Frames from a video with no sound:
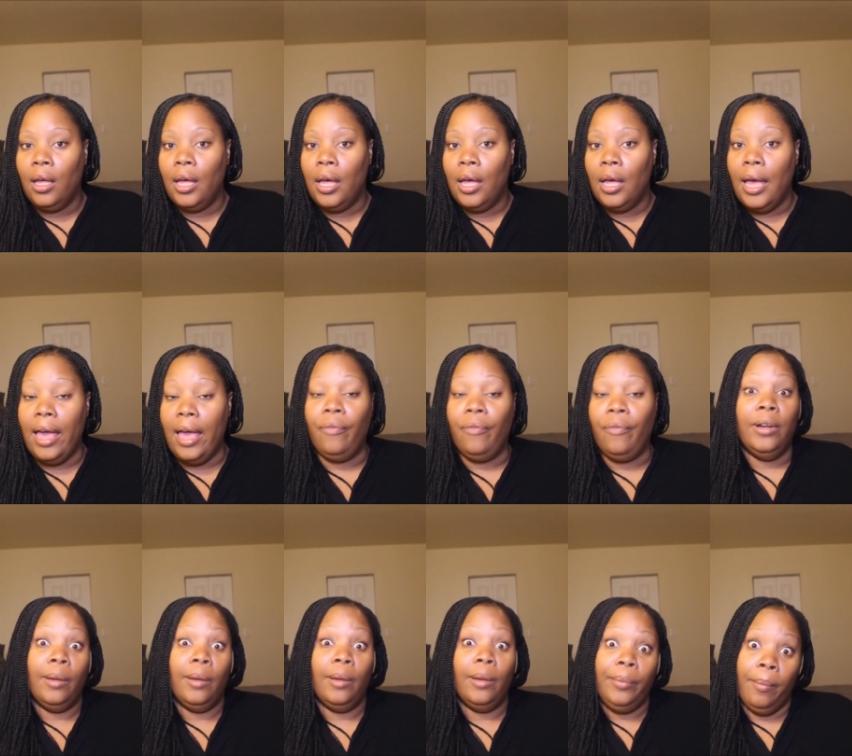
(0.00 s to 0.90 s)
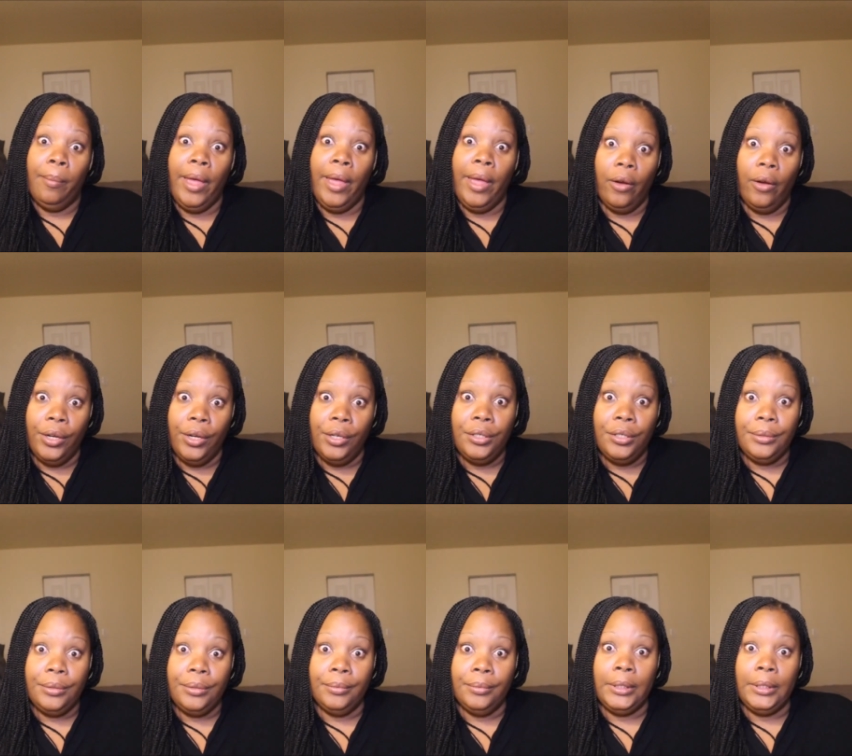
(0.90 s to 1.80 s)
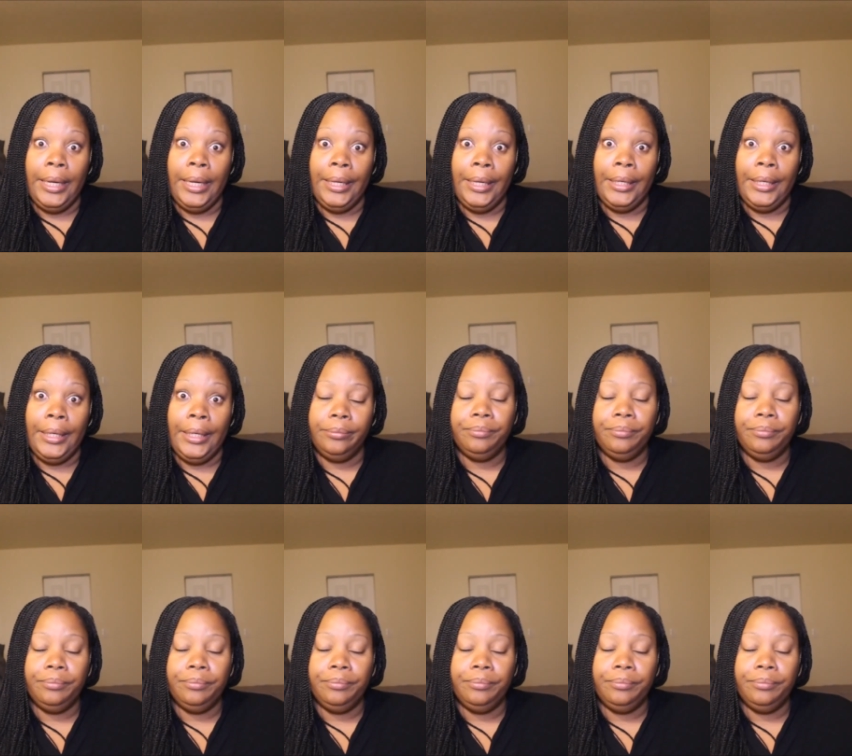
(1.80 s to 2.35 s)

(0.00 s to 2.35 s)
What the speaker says: effing up their marriage. Okay.